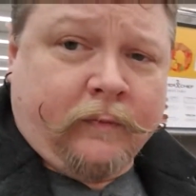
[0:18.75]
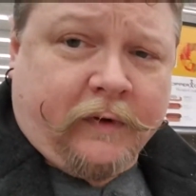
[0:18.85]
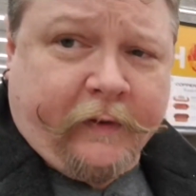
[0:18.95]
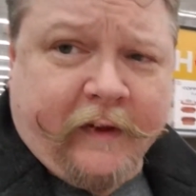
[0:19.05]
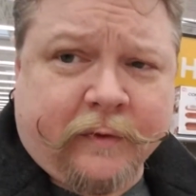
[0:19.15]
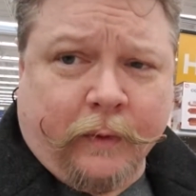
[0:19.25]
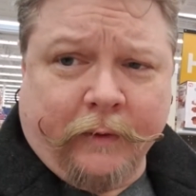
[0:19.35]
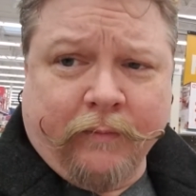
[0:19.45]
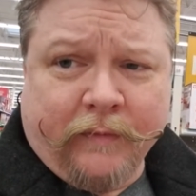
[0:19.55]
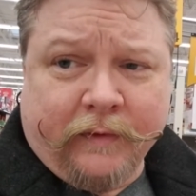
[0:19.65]
See, this
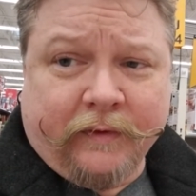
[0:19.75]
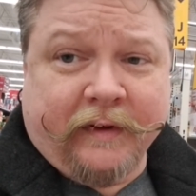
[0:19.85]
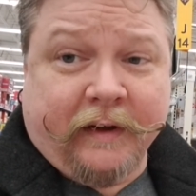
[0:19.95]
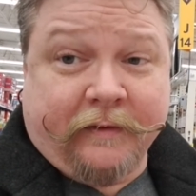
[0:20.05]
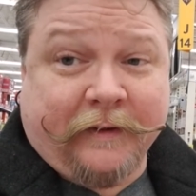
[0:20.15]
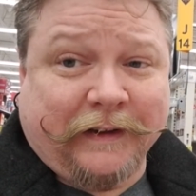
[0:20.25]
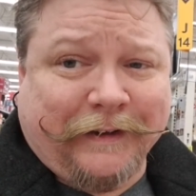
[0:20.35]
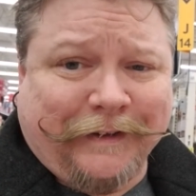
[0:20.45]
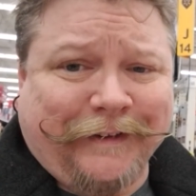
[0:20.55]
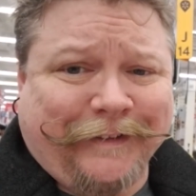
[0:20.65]
one says fa la
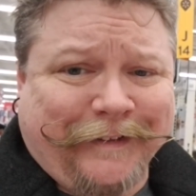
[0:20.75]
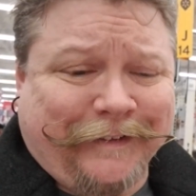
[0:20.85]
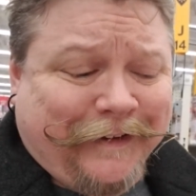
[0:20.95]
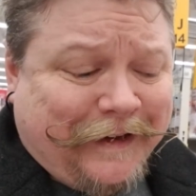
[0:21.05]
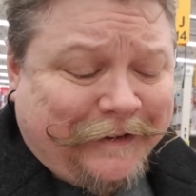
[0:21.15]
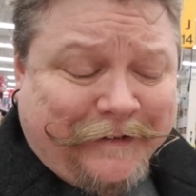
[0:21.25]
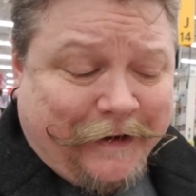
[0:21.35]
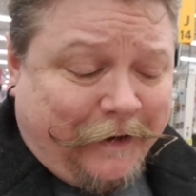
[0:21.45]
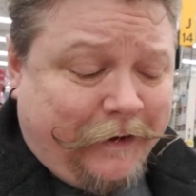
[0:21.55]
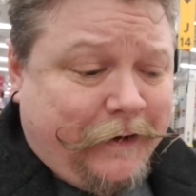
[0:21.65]
la la
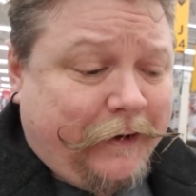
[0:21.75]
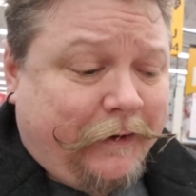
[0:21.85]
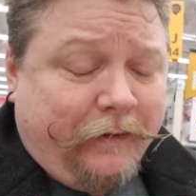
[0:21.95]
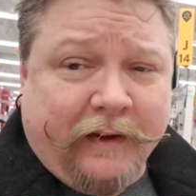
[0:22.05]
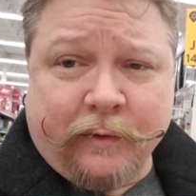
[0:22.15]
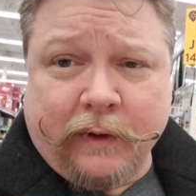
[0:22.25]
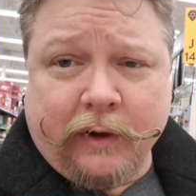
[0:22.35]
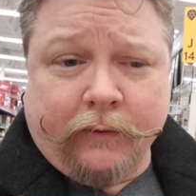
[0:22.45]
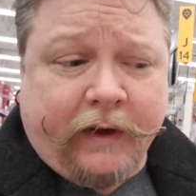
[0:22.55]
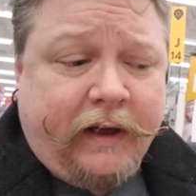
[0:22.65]
latte. This one
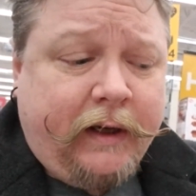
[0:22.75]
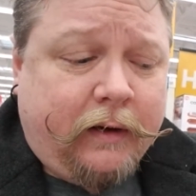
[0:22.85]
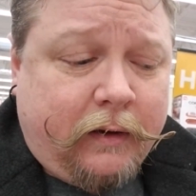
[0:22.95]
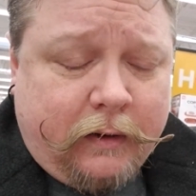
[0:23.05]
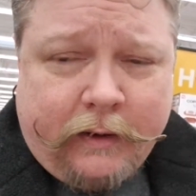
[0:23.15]
over here